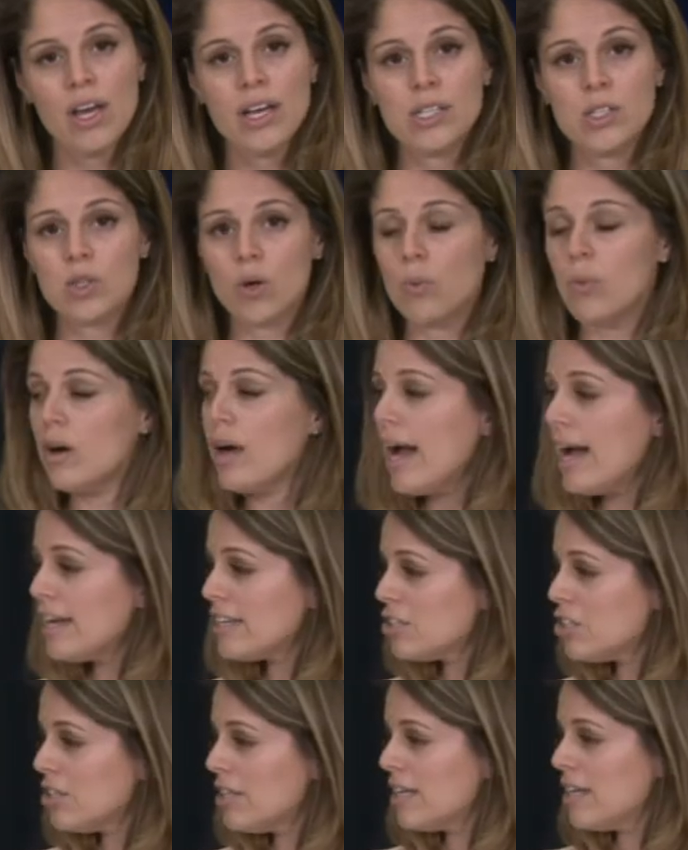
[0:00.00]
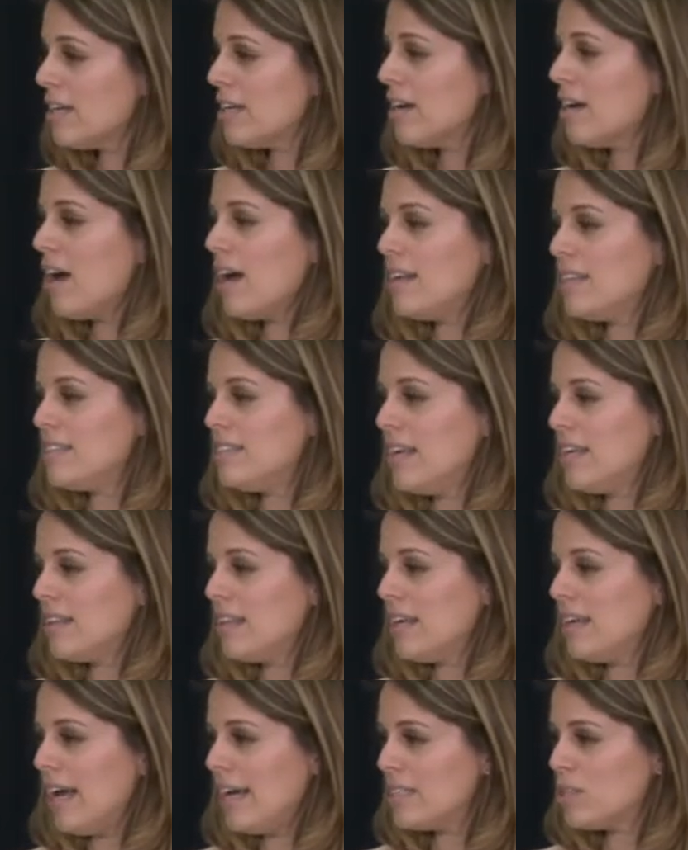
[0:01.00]
So we're actually going to kind of take the
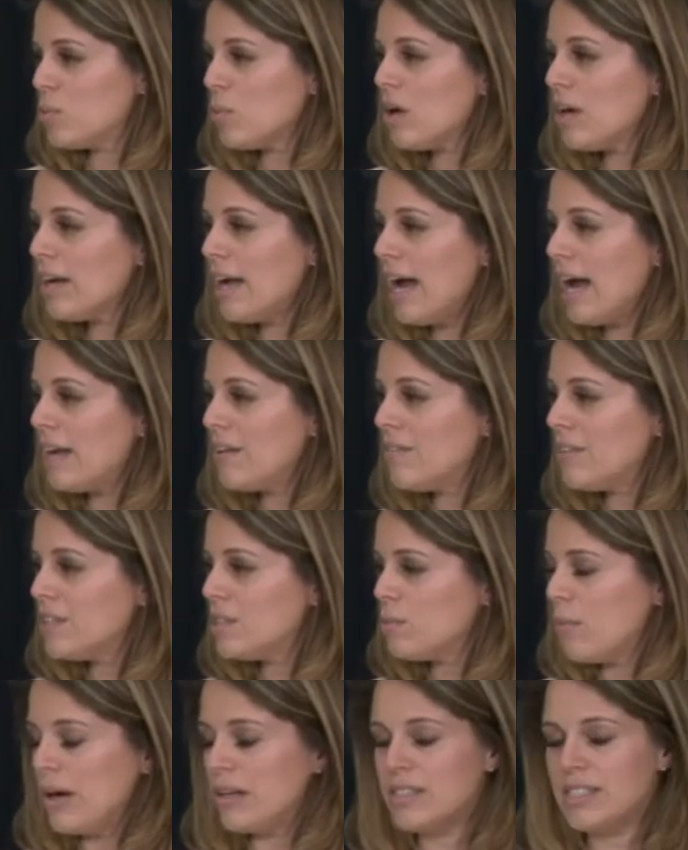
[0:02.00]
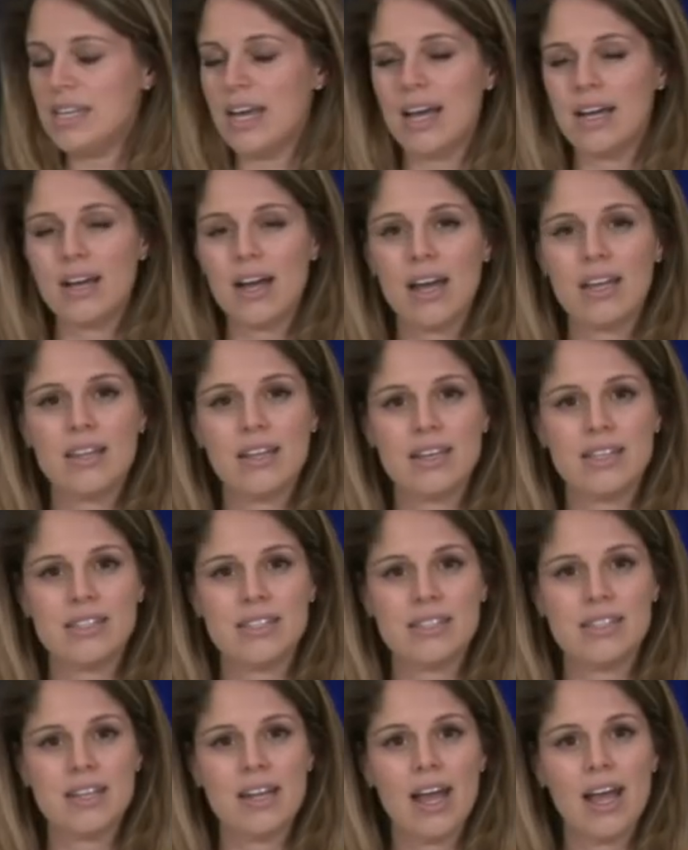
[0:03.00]
guesswork out of the smart snack guidelines
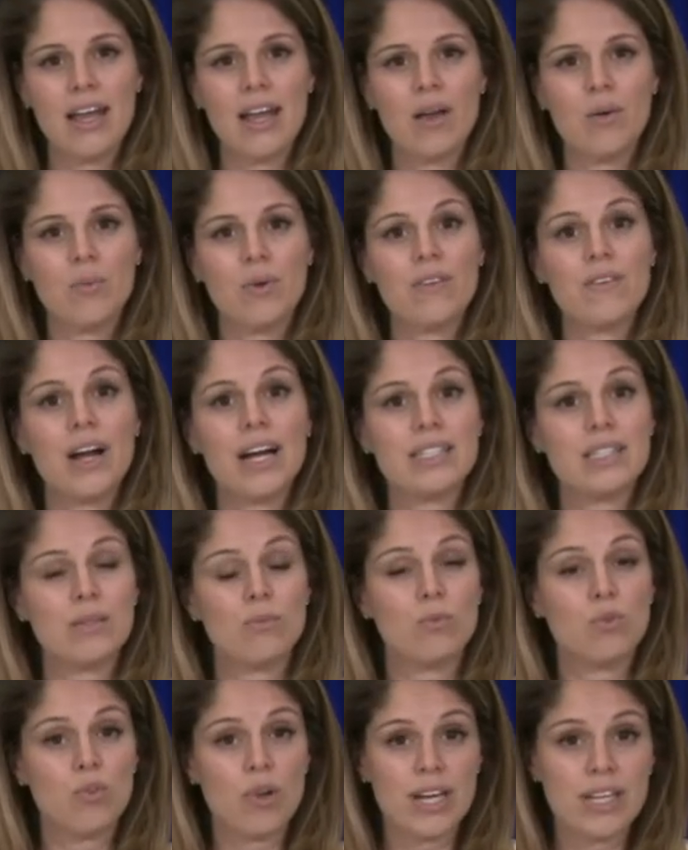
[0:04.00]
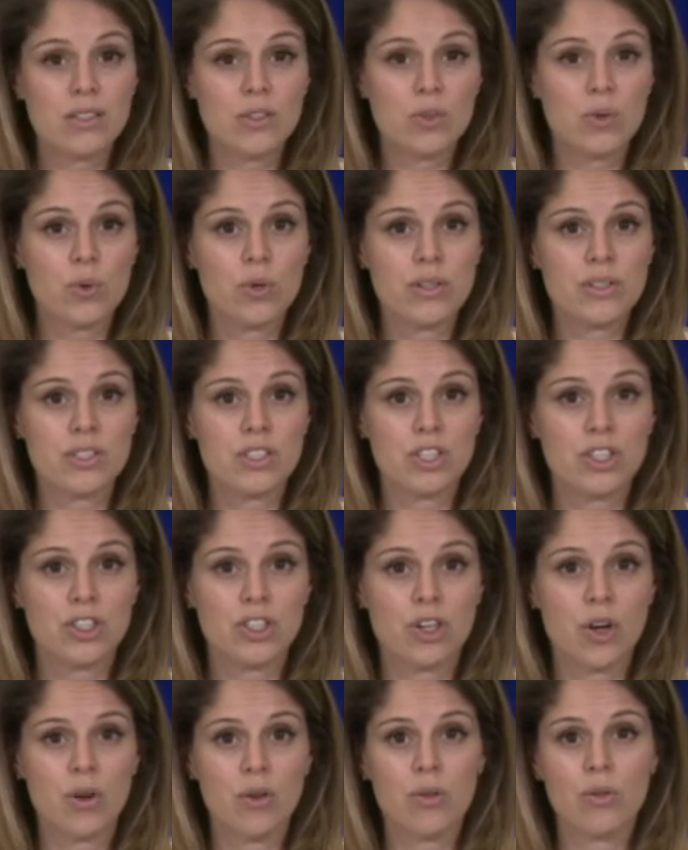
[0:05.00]
today and we've got some great tools to
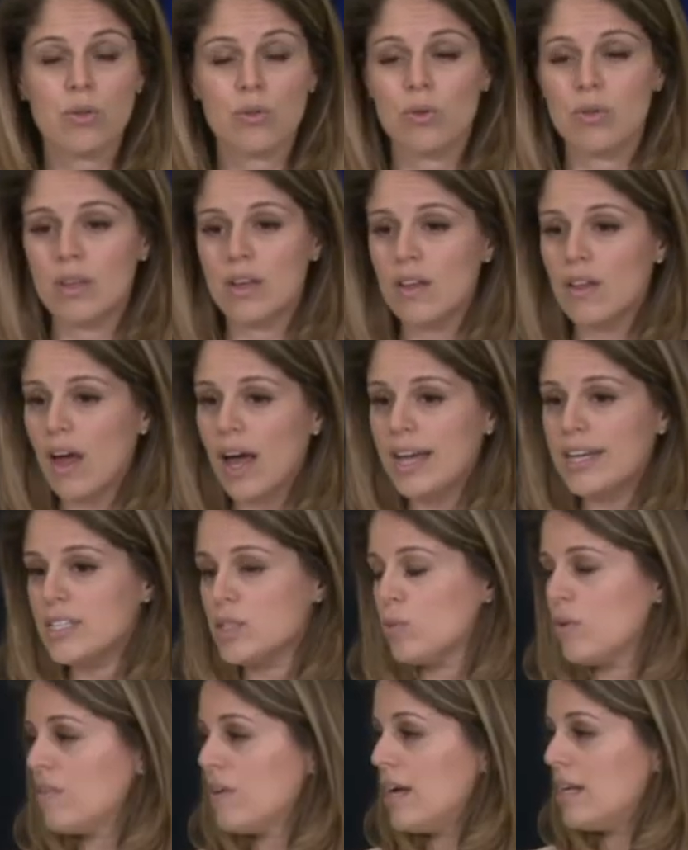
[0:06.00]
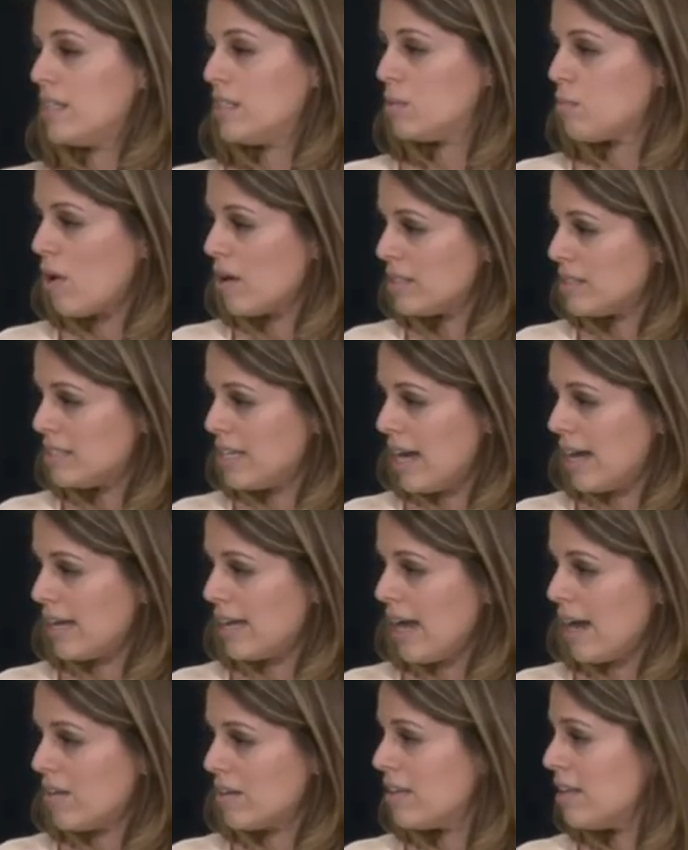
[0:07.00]
show you through the Alliance. We've got a smart snack
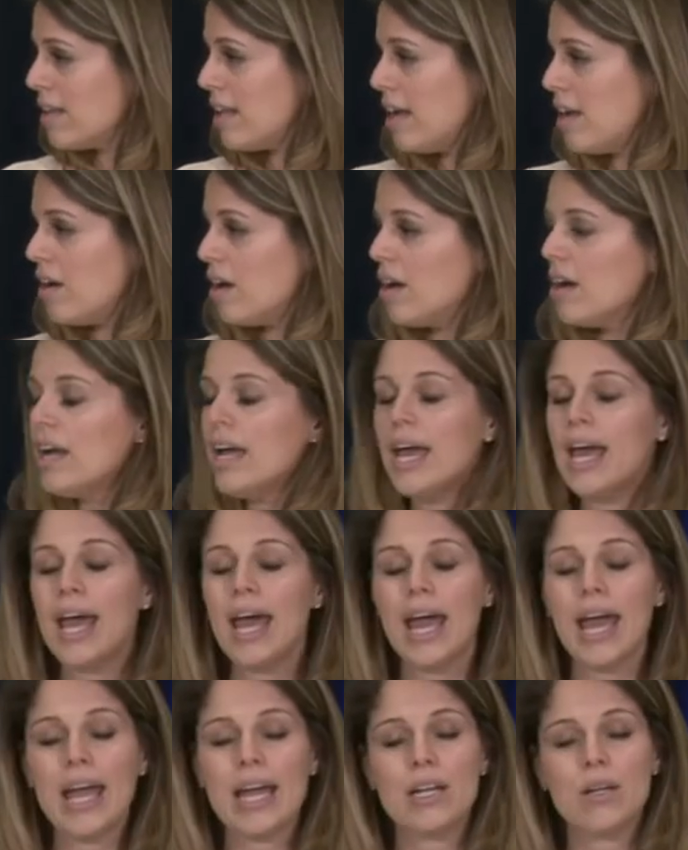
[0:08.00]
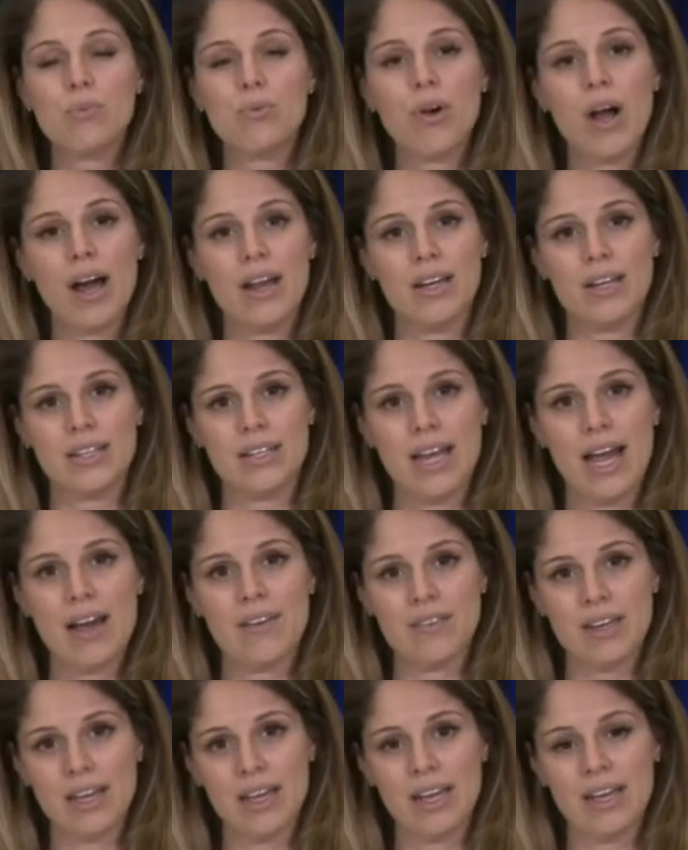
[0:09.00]
calculator and a product
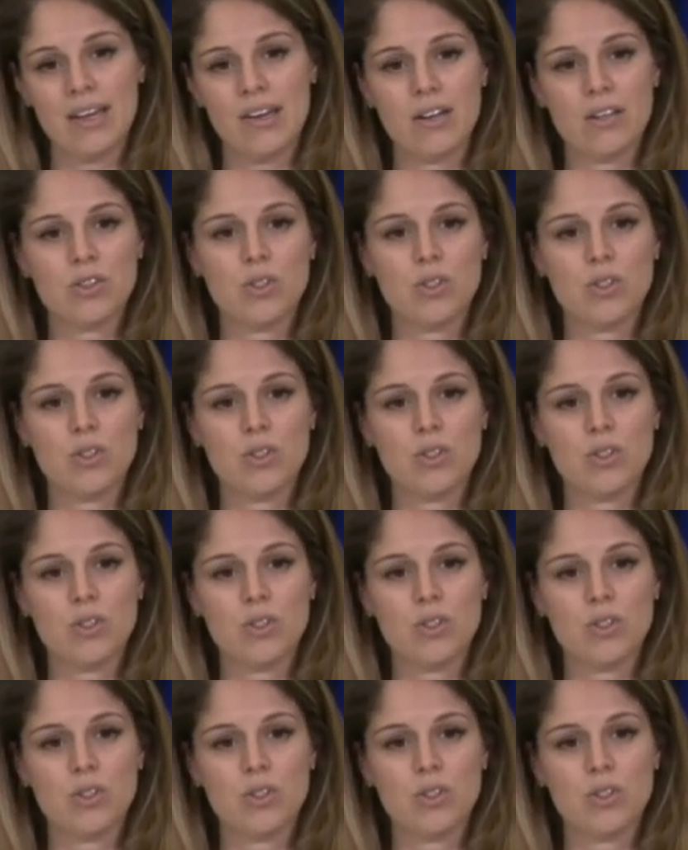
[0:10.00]
navigator.